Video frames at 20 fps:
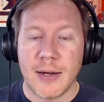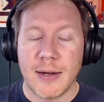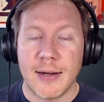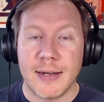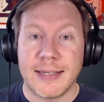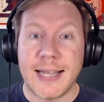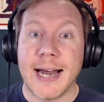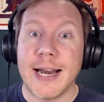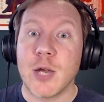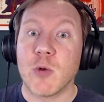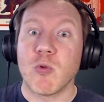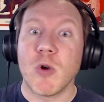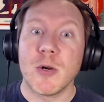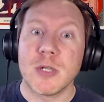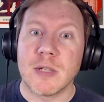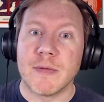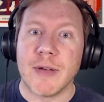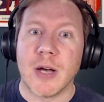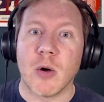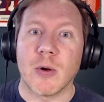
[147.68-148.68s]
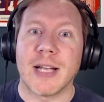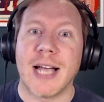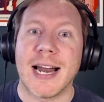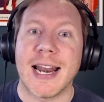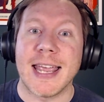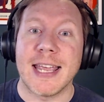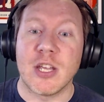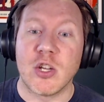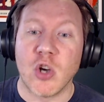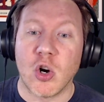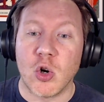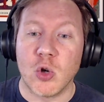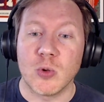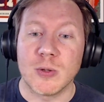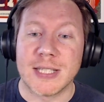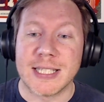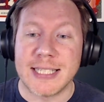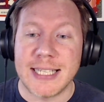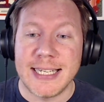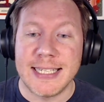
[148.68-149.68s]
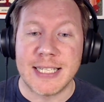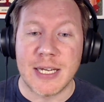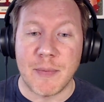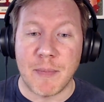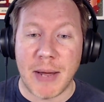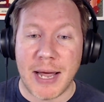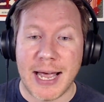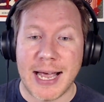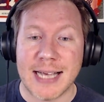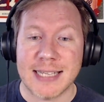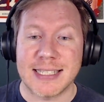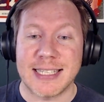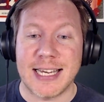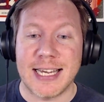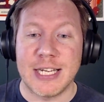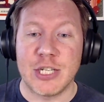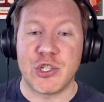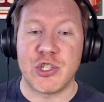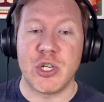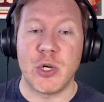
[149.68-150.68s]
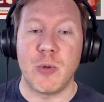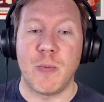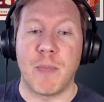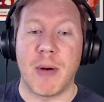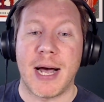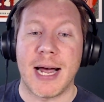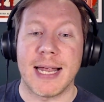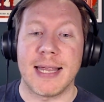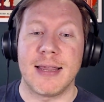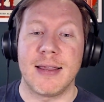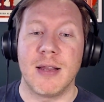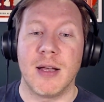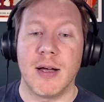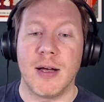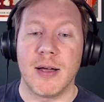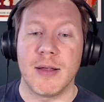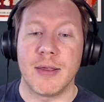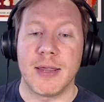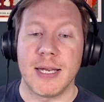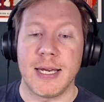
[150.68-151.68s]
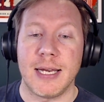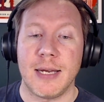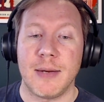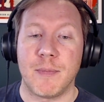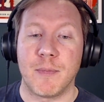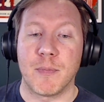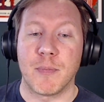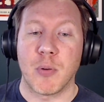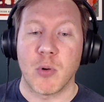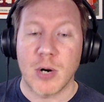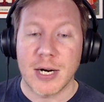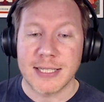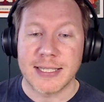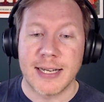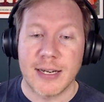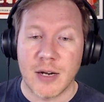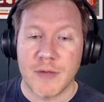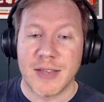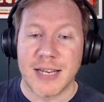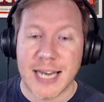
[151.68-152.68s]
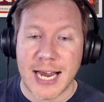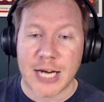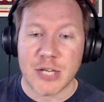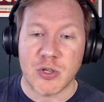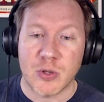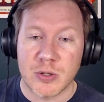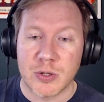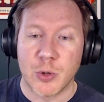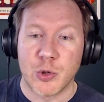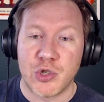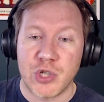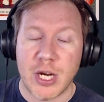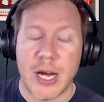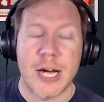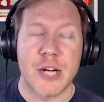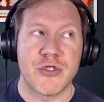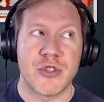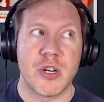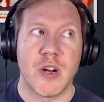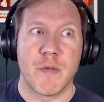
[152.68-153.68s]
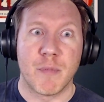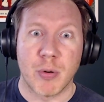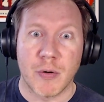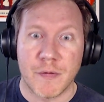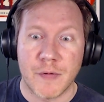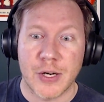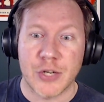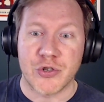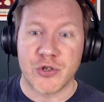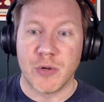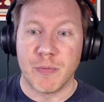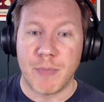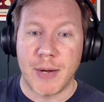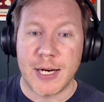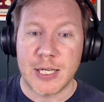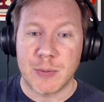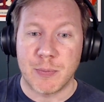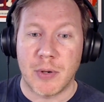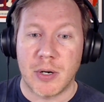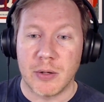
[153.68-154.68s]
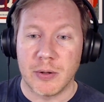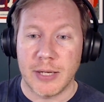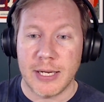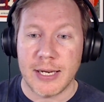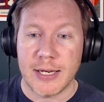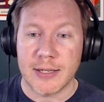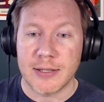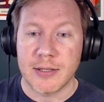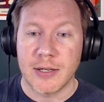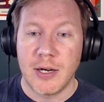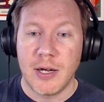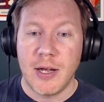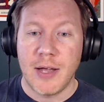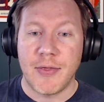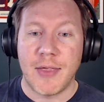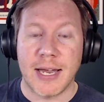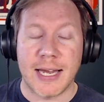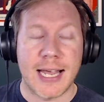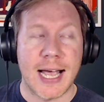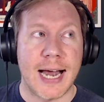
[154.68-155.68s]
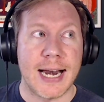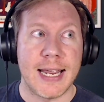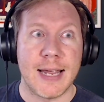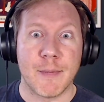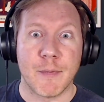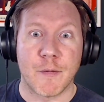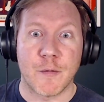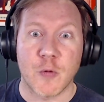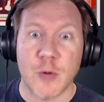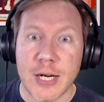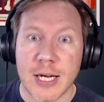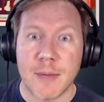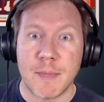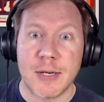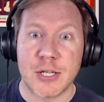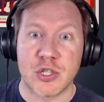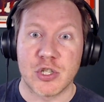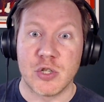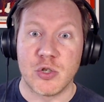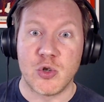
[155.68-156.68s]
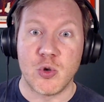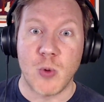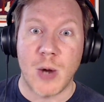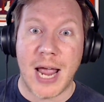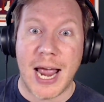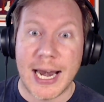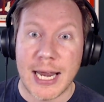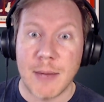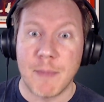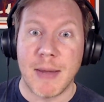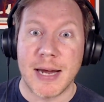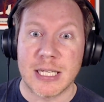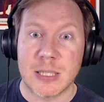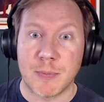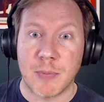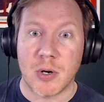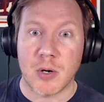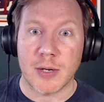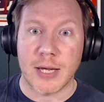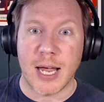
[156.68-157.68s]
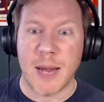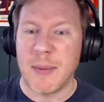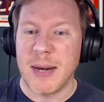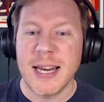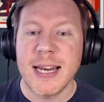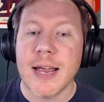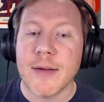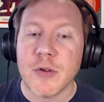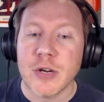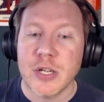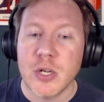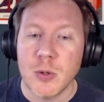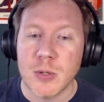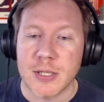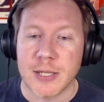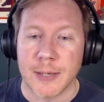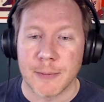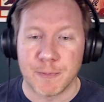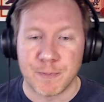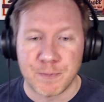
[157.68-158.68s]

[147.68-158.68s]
Teddy Roosevelt got a gold season pass issued by the president of the National Association of Professional Baseball Leagues that got him free admission to any baseball game, and he never used it.